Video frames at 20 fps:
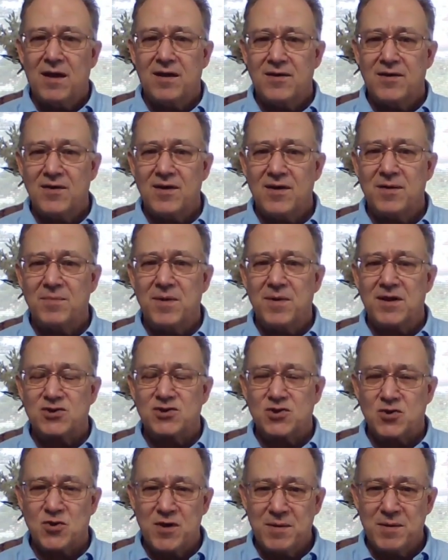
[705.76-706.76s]
You're going to be
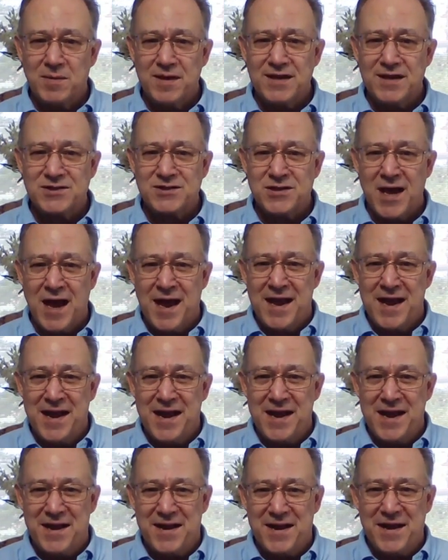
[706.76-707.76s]
extremely
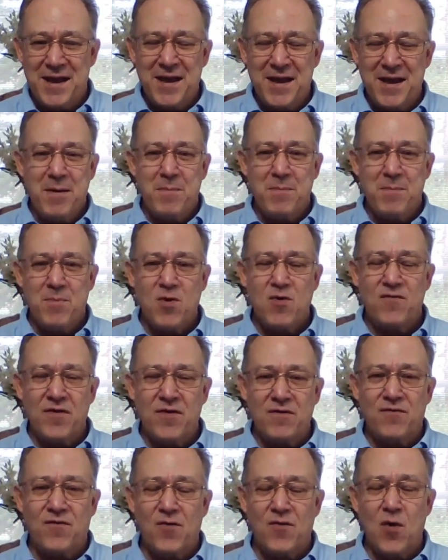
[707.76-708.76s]
excited
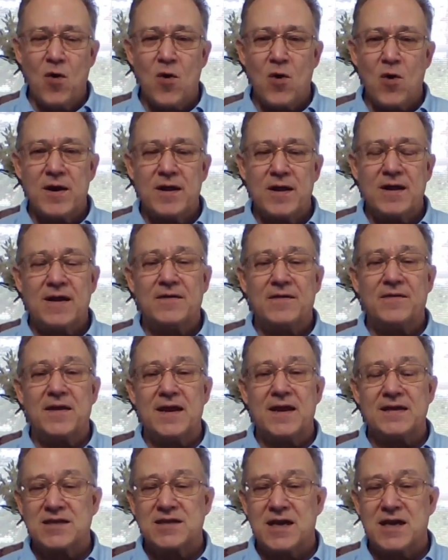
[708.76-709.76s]
moving forward in the
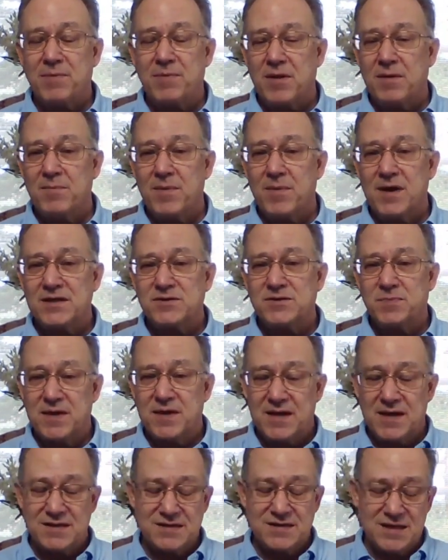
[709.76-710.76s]
next couple of months,
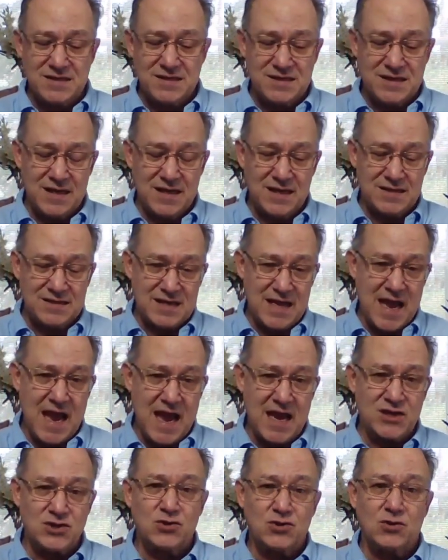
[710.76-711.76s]
because this thing is
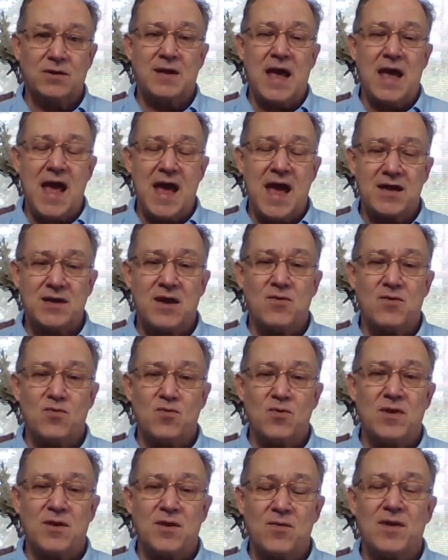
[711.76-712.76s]
actually
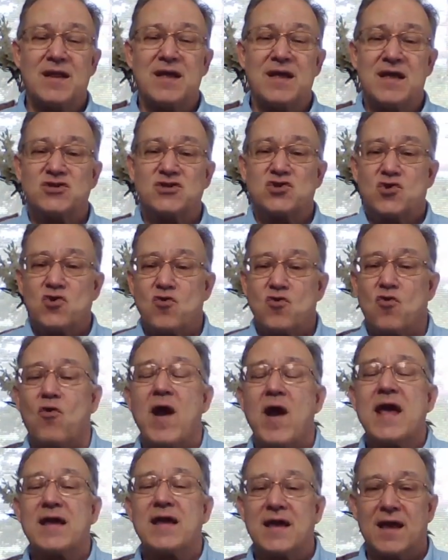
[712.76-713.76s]
really, really is
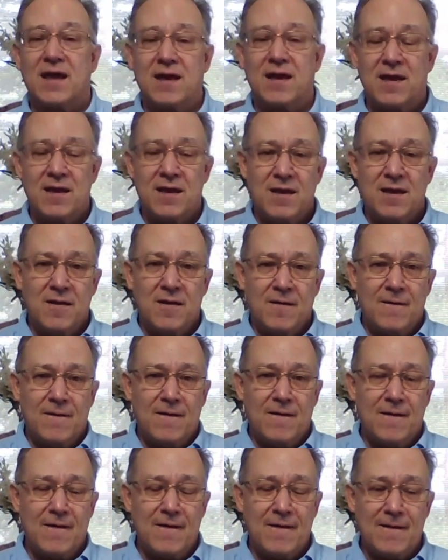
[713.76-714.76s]
cranking
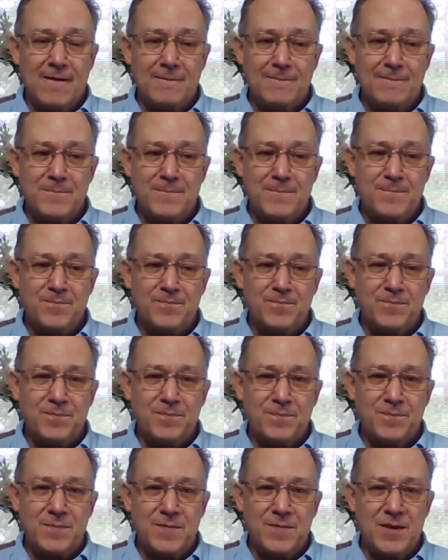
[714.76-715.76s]

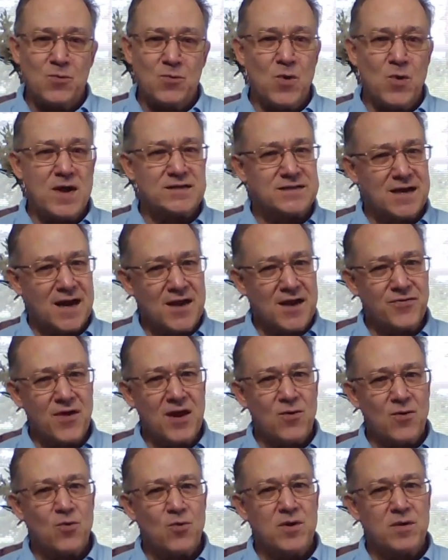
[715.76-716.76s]
in ways that I
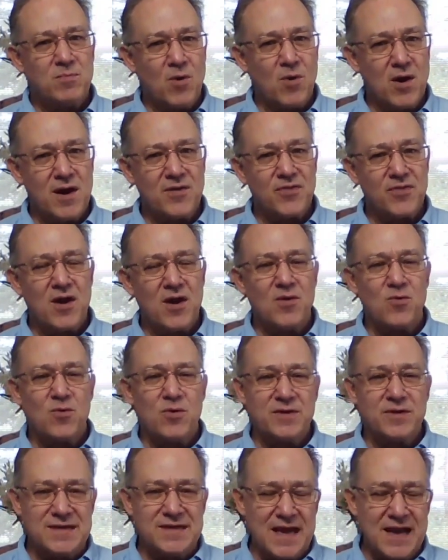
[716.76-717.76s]
thought it would, Marty thought it
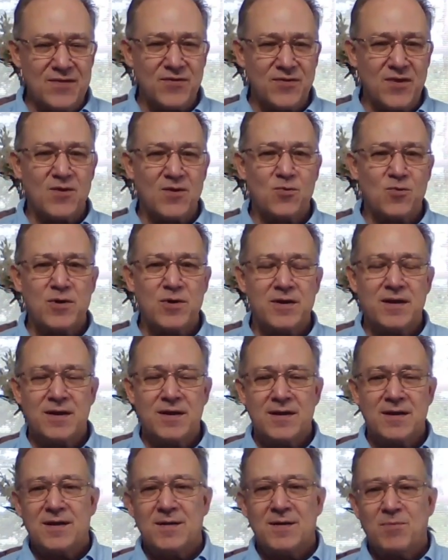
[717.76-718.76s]
would, Dan thought it would,
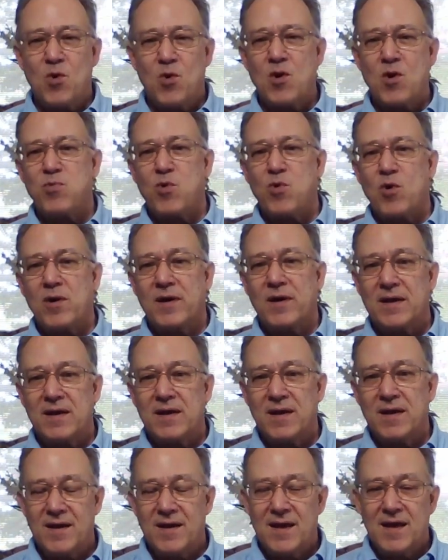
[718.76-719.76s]
more importantly,